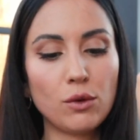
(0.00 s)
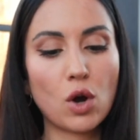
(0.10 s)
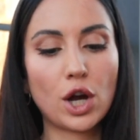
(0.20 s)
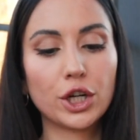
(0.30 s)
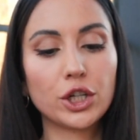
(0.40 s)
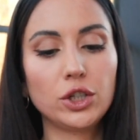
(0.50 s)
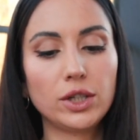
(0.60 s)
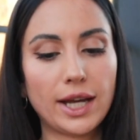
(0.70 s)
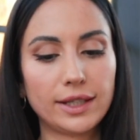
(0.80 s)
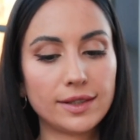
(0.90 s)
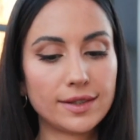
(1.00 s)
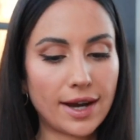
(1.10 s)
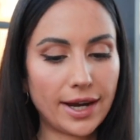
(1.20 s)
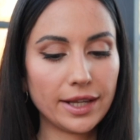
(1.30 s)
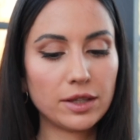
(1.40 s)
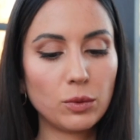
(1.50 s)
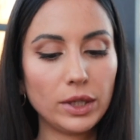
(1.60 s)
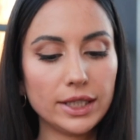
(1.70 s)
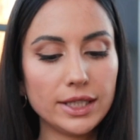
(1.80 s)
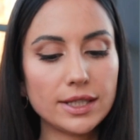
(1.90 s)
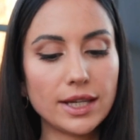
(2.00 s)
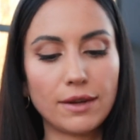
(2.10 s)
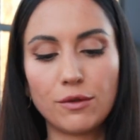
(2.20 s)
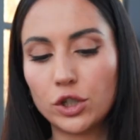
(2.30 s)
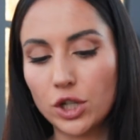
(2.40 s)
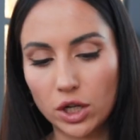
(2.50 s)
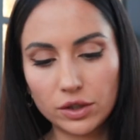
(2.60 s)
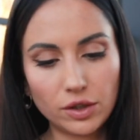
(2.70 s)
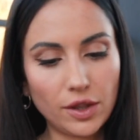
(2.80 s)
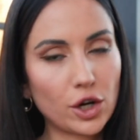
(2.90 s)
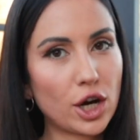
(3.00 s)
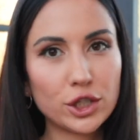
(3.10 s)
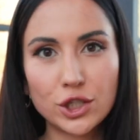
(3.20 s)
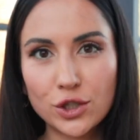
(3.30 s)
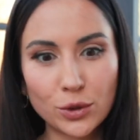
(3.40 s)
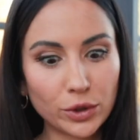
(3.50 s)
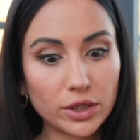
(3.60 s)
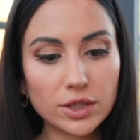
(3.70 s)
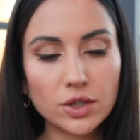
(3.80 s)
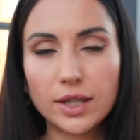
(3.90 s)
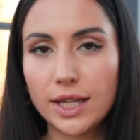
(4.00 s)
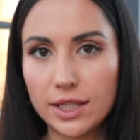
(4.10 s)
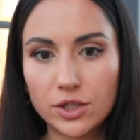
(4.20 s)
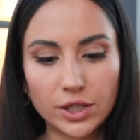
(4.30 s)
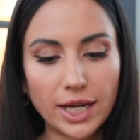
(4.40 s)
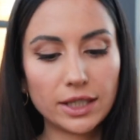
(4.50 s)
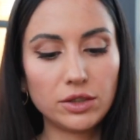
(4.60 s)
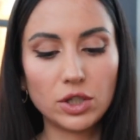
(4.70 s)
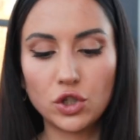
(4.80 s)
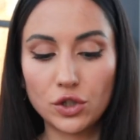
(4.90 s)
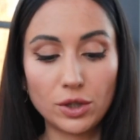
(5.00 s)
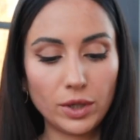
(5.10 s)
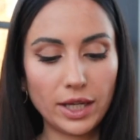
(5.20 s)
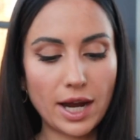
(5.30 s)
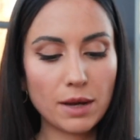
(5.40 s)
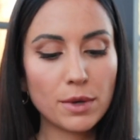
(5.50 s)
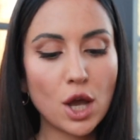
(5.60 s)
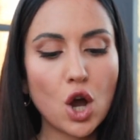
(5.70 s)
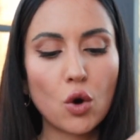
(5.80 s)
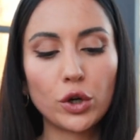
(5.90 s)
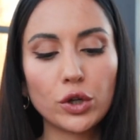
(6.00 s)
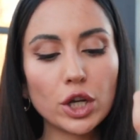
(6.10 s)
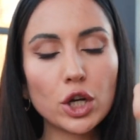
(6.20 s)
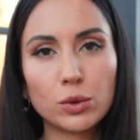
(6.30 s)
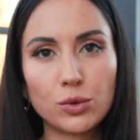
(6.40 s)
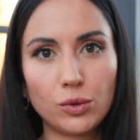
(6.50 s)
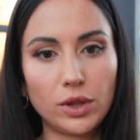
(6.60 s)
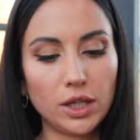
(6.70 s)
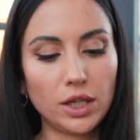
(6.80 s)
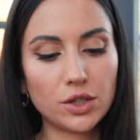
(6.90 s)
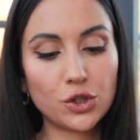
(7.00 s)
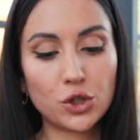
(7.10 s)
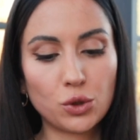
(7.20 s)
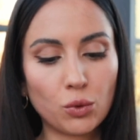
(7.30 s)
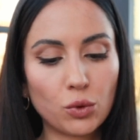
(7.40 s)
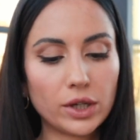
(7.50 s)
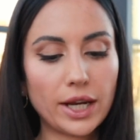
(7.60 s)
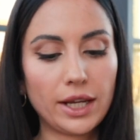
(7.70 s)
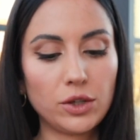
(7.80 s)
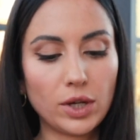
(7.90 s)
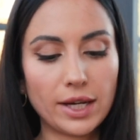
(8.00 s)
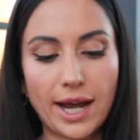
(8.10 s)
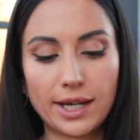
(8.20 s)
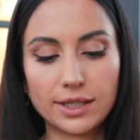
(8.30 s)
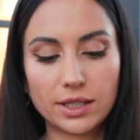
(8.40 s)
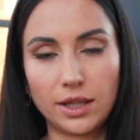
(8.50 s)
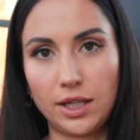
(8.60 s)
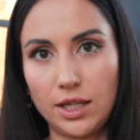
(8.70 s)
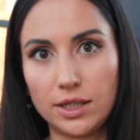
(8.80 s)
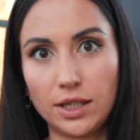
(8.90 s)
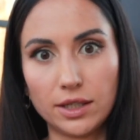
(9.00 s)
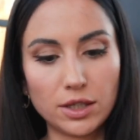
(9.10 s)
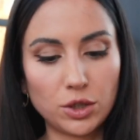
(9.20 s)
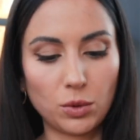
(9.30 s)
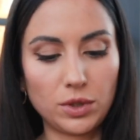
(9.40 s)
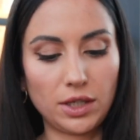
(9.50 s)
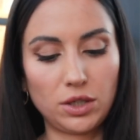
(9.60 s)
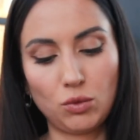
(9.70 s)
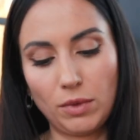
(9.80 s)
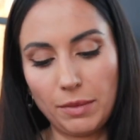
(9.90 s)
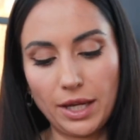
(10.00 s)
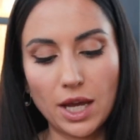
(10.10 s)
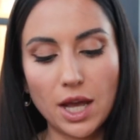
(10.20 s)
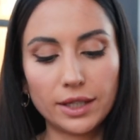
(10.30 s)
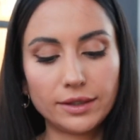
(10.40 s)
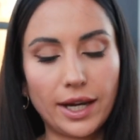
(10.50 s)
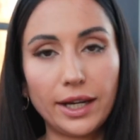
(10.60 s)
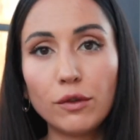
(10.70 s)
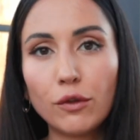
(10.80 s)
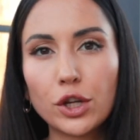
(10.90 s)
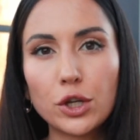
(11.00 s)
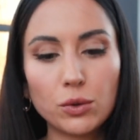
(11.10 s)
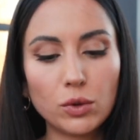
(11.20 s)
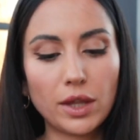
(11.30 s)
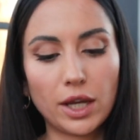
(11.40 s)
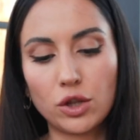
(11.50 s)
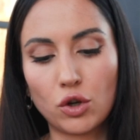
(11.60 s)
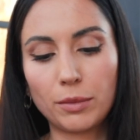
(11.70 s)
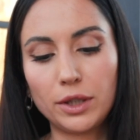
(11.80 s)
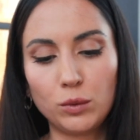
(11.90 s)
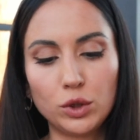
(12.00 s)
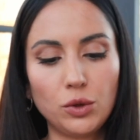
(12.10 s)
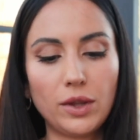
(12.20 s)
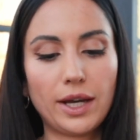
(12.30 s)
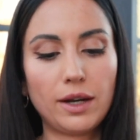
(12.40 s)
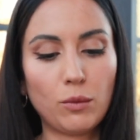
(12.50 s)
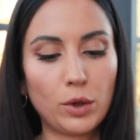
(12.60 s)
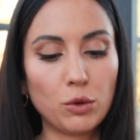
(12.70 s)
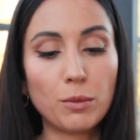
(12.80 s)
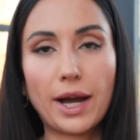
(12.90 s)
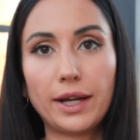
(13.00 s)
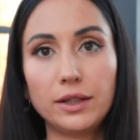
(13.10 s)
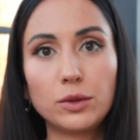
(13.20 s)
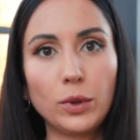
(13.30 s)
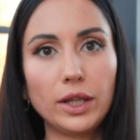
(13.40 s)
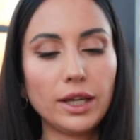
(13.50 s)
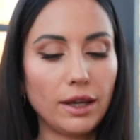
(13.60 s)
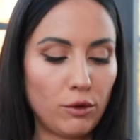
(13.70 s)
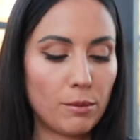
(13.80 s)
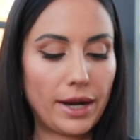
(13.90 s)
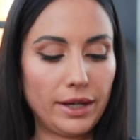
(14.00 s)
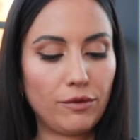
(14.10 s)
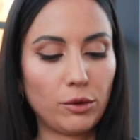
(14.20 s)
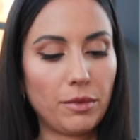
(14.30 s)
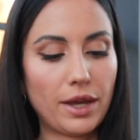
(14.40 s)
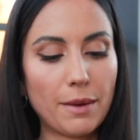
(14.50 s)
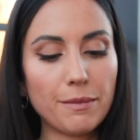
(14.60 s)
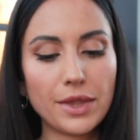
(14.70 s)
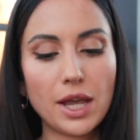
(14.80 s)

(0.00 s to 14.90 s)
you are good at tying twillies, and if you're not, there are tutorials on the internet. You can just look it up, or you can go to the store and you can ask the sales associates to maybe tie it for you. They normally would do that when you buy the twilly, if you buy it from them.